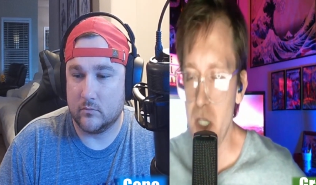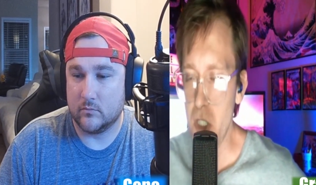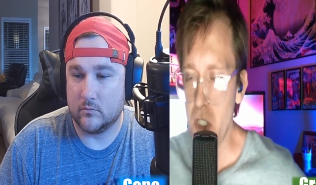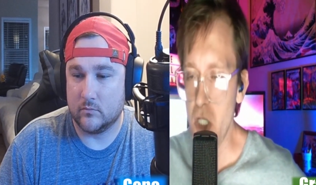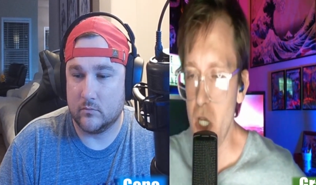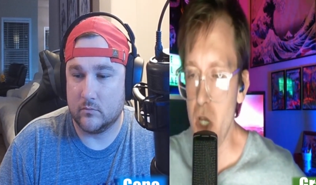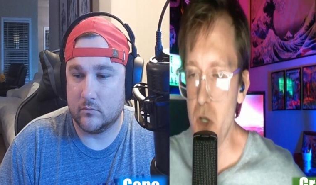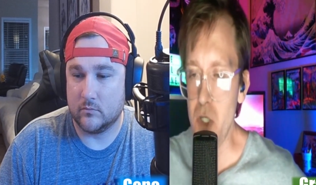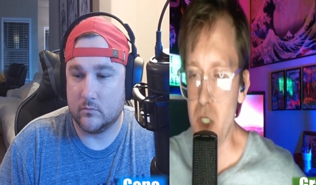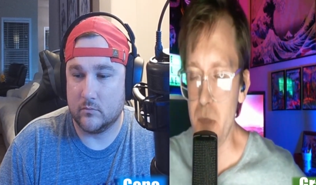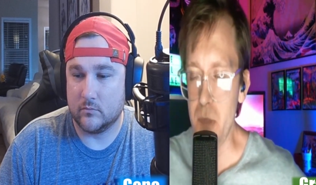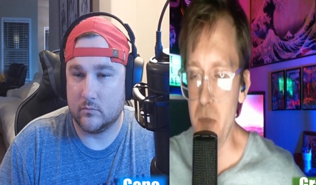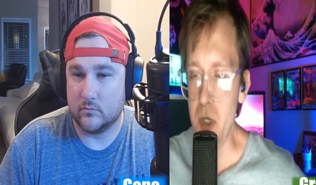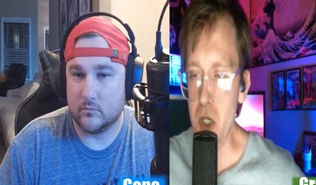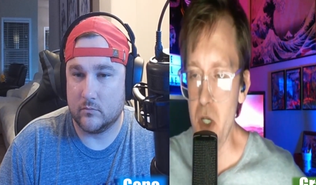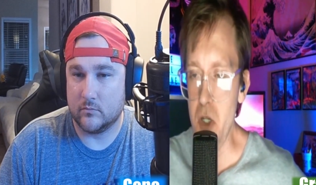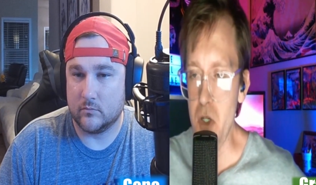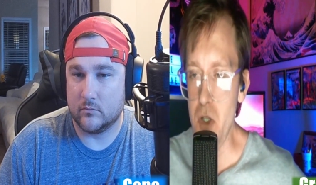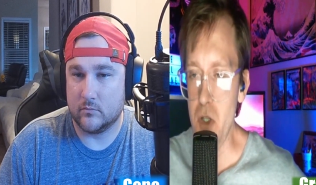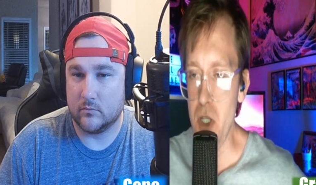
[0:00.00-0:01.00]
Speaker 1: It's so
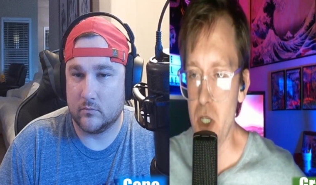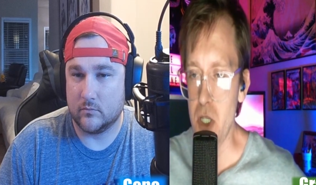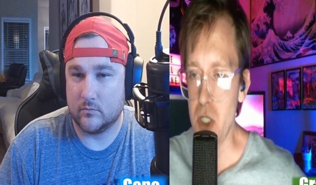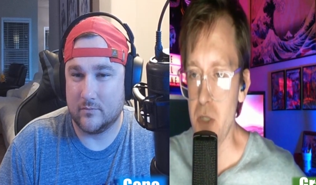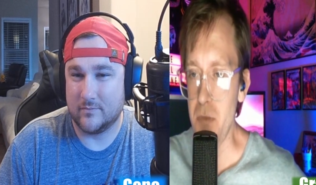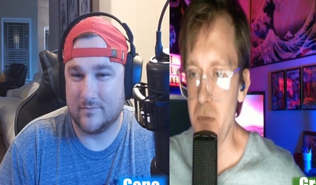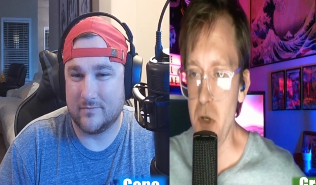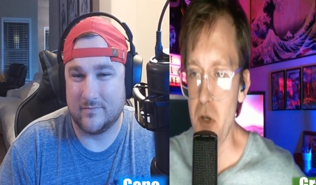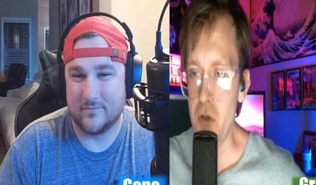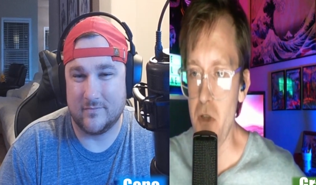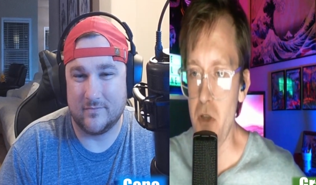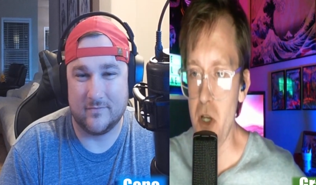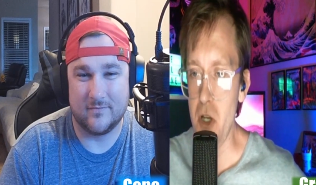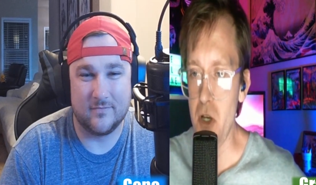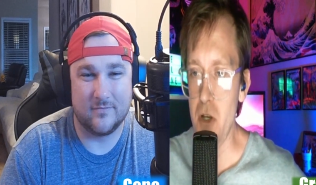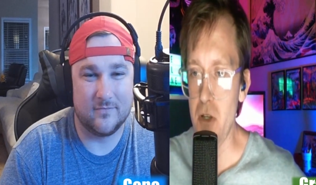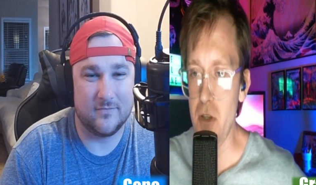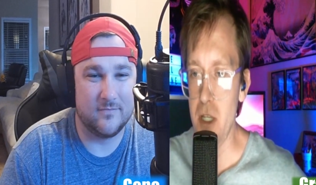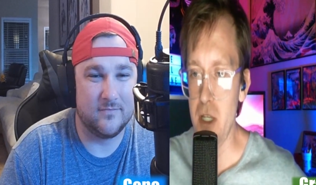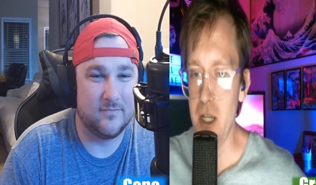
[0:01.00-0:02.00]
smooth,
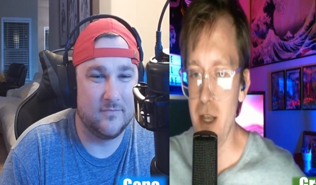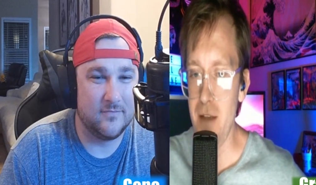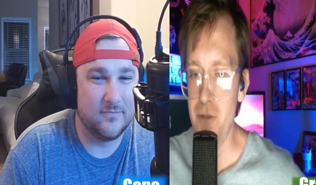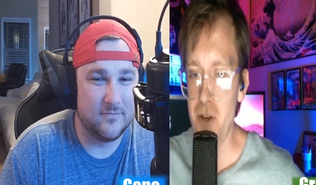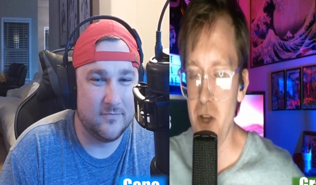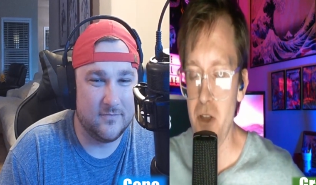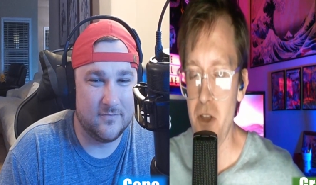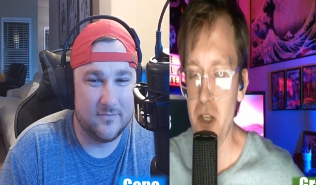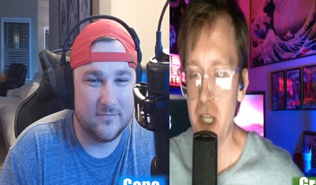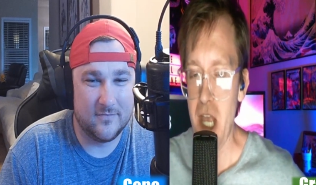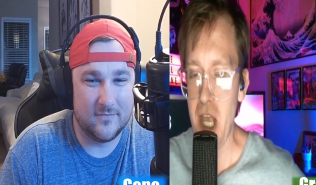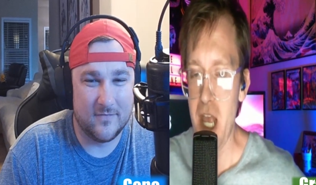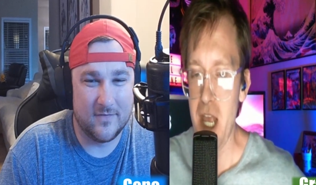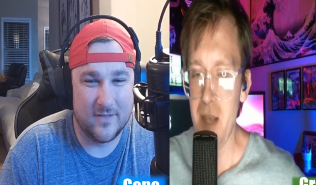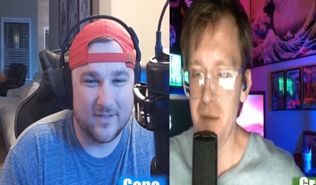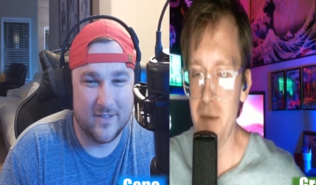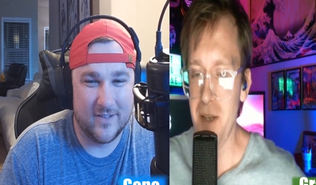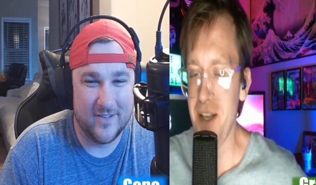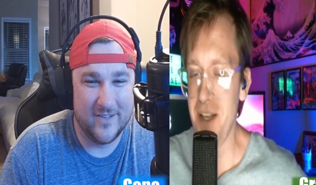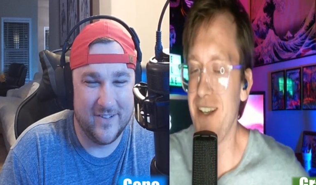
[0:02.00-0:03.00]
smoother than every other
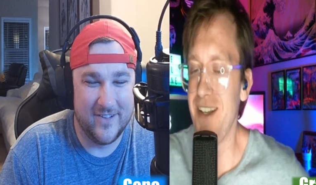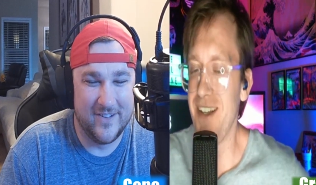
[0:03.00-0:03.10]
game.